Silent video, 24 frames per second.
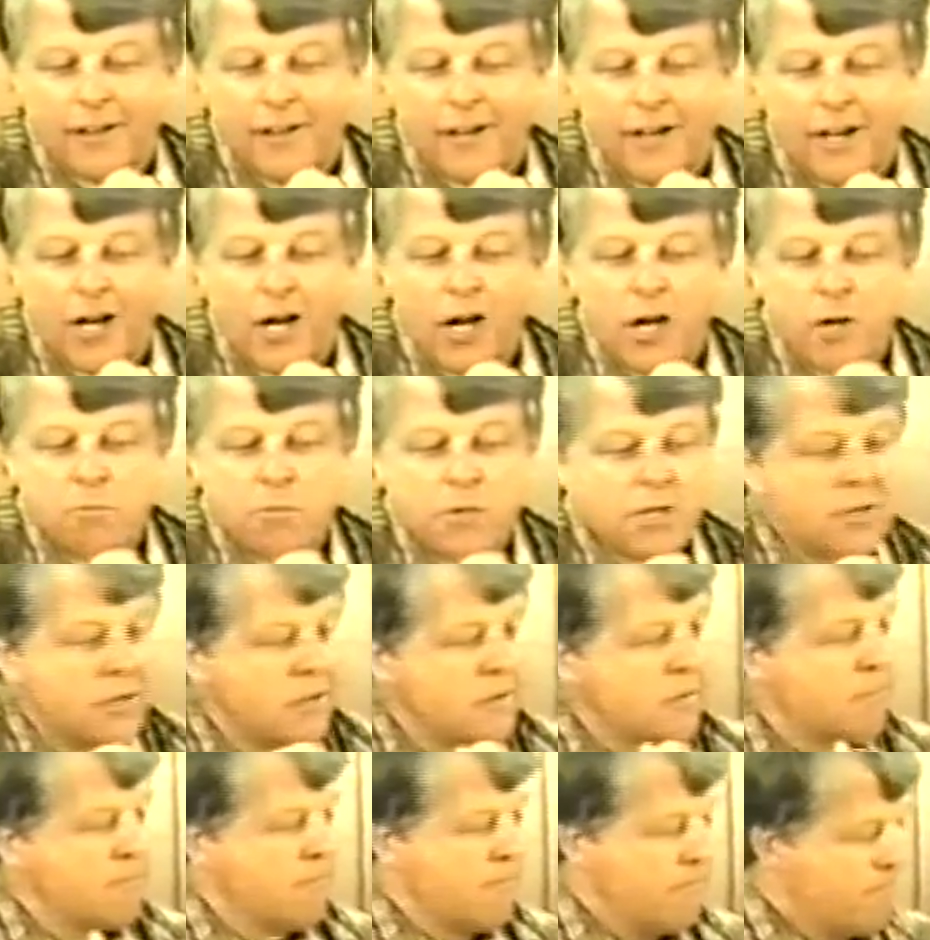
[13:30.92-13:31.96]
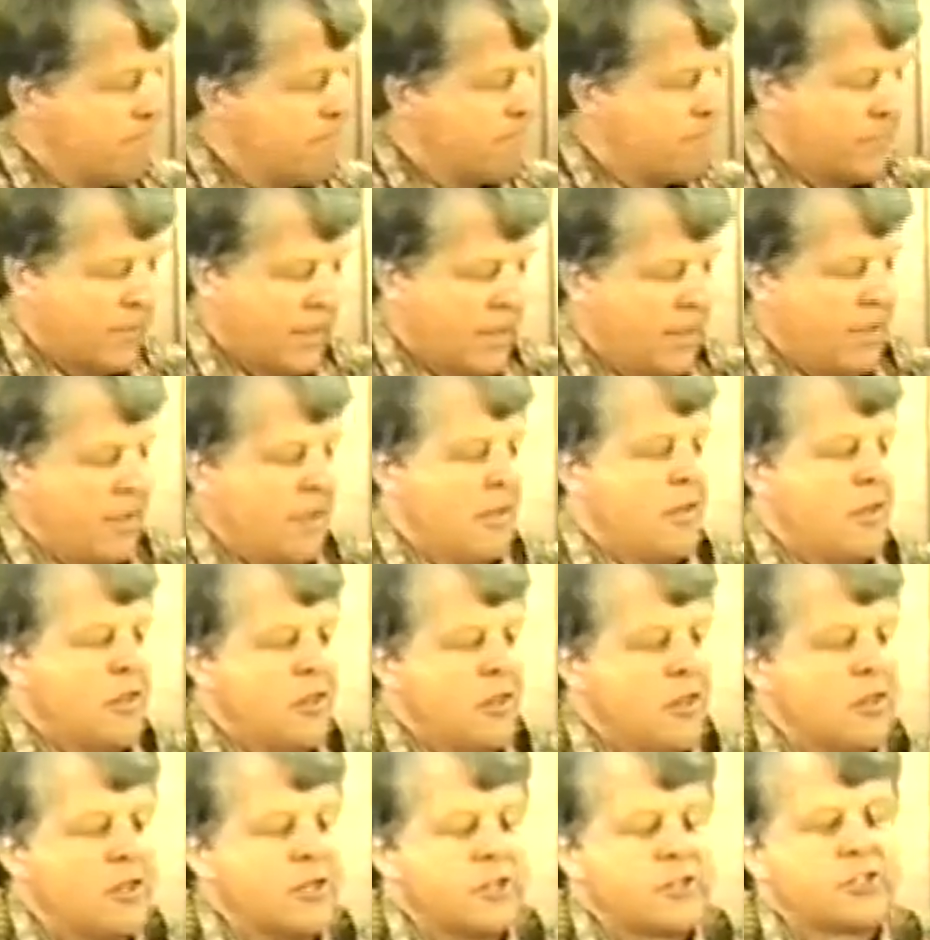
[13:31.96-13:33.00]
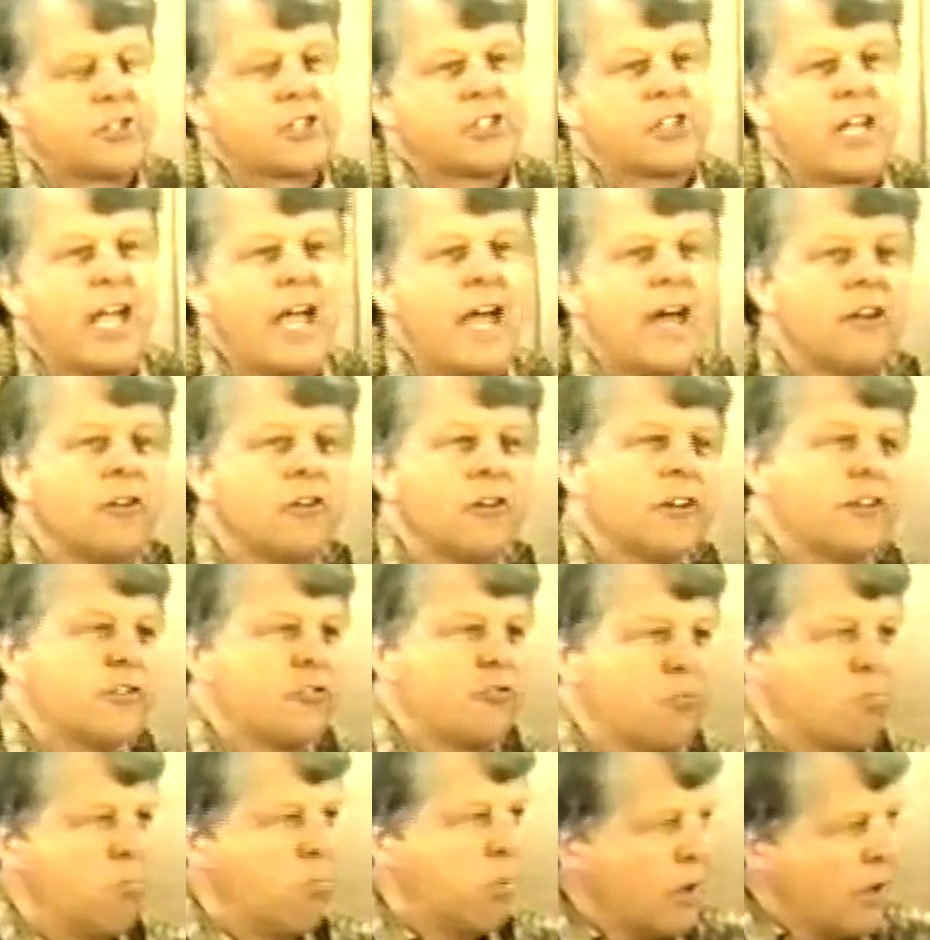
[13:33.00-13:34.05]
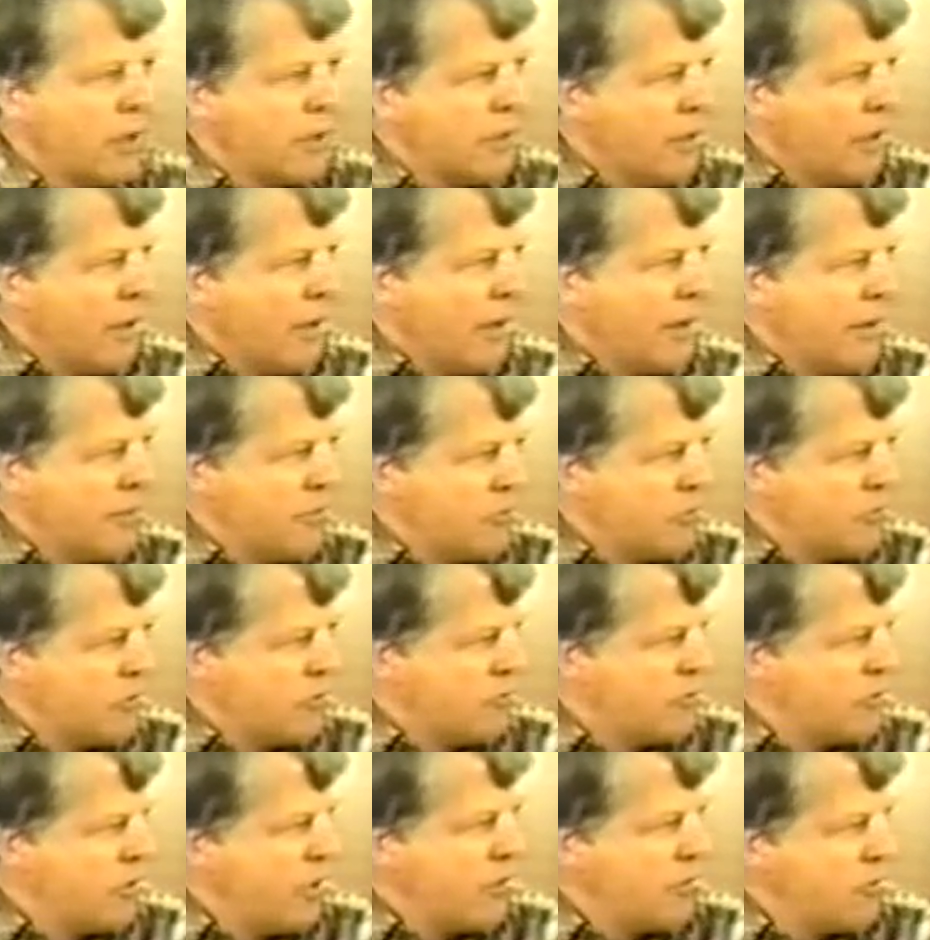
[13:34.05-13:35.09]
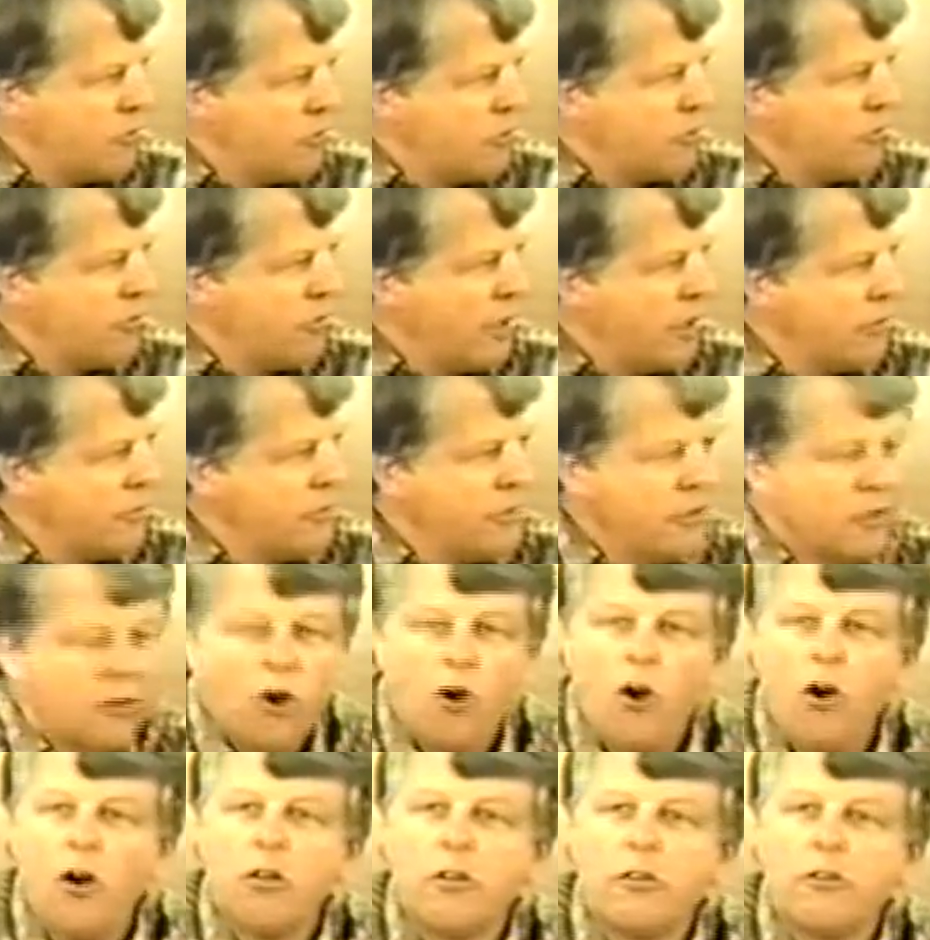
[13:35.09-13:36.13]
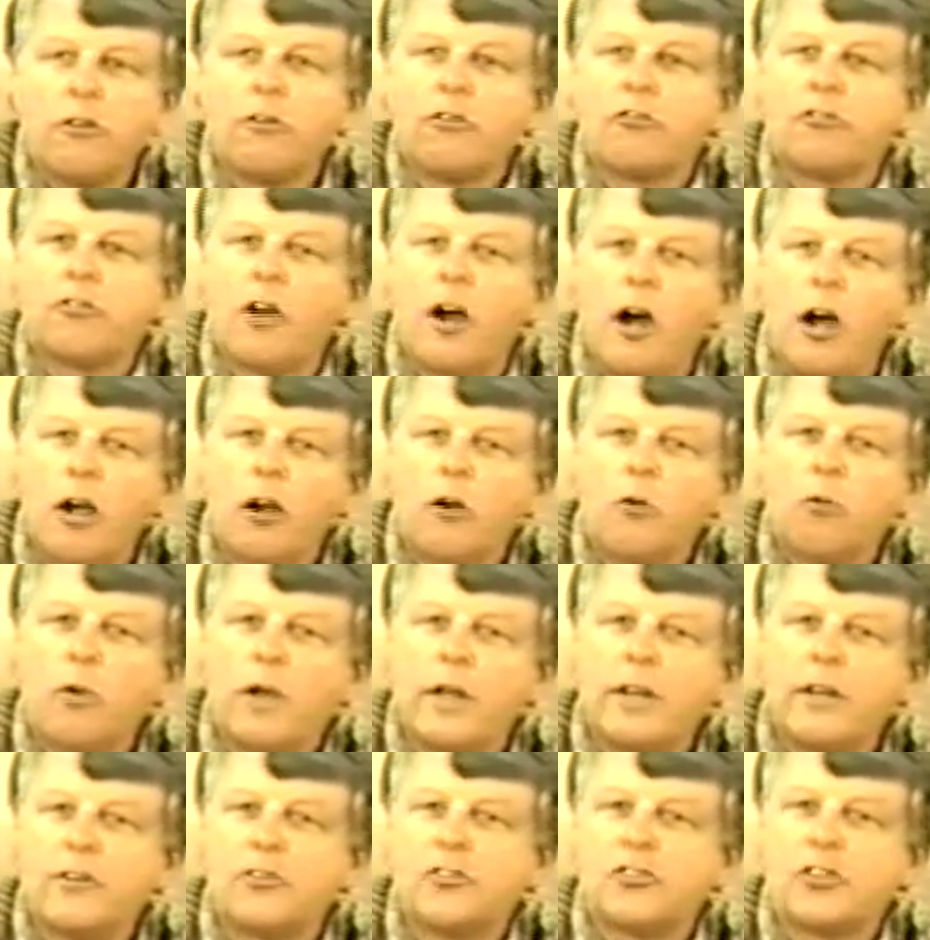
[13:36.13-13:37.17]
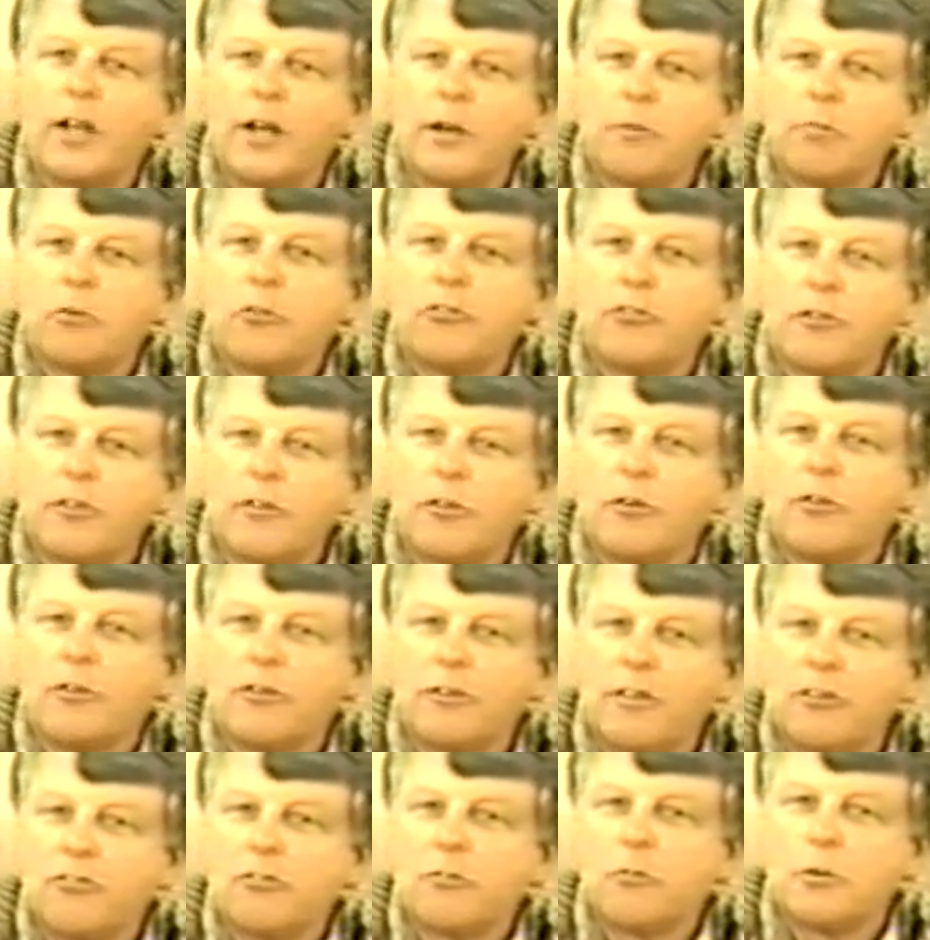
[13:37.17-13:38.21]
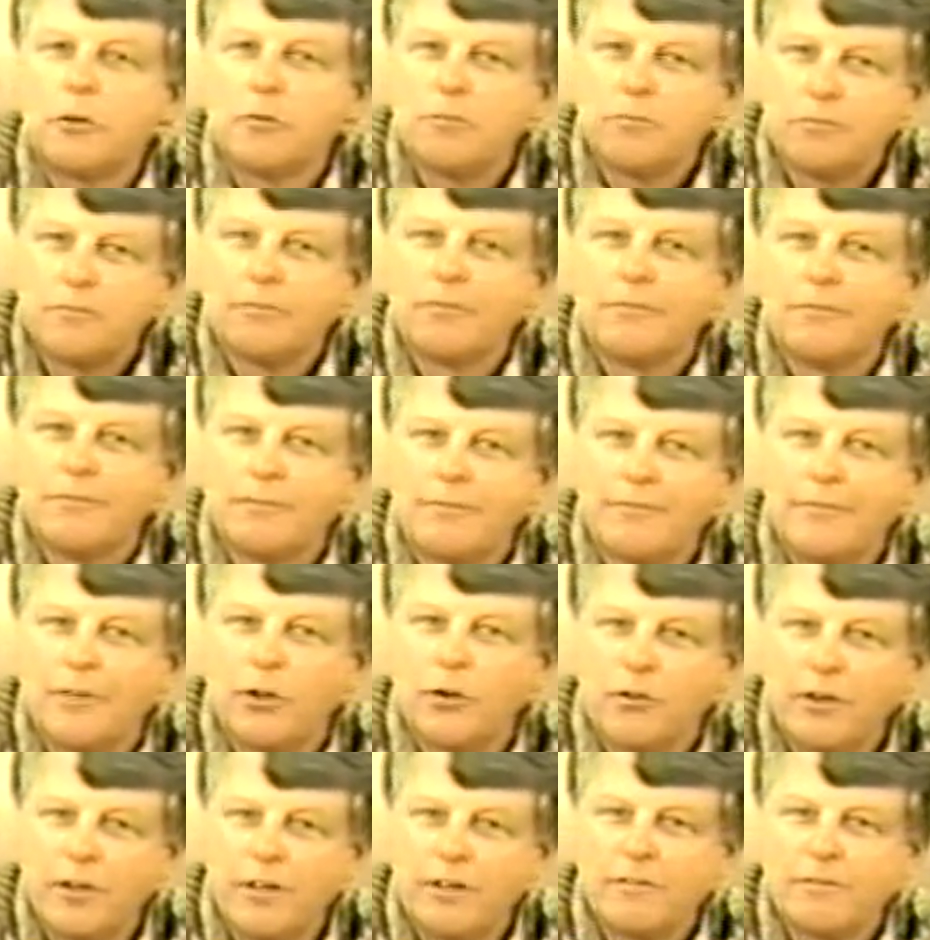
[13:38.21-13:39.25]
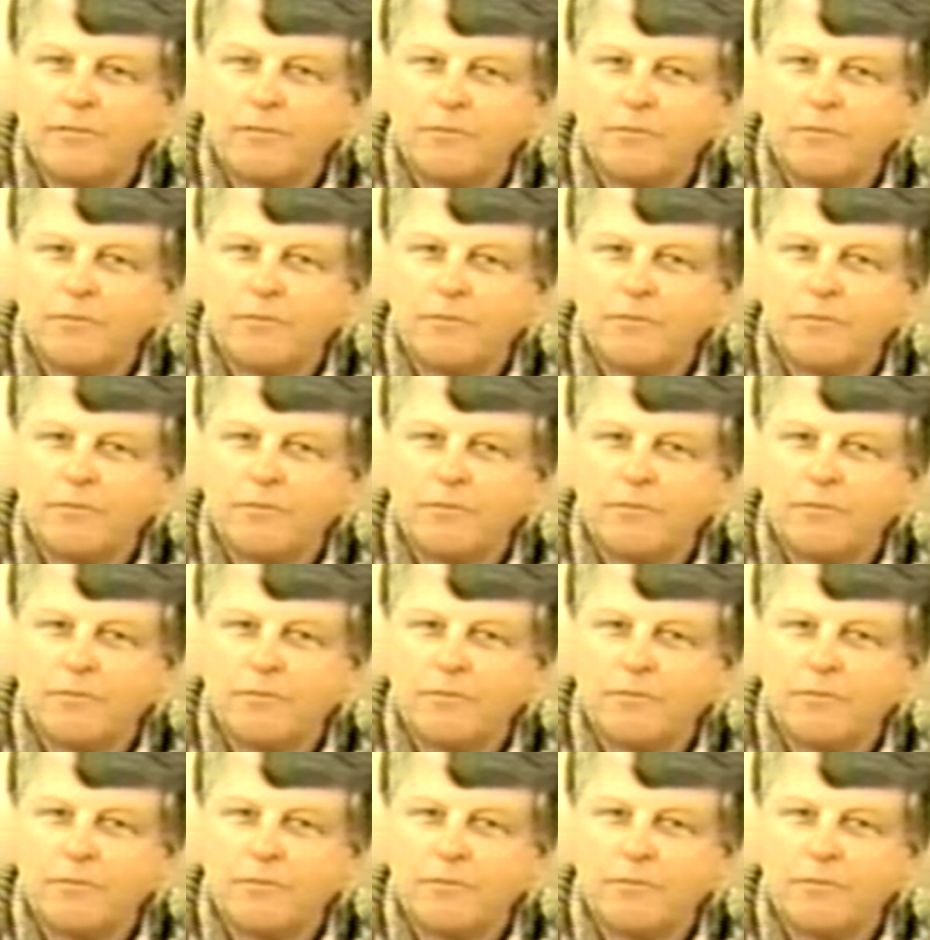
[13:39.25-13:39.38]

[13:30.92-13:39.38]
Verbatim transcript: I mean, the scandalous bloodlines of Genesis 19, all those R-rated chapters of the Old Testament, okay?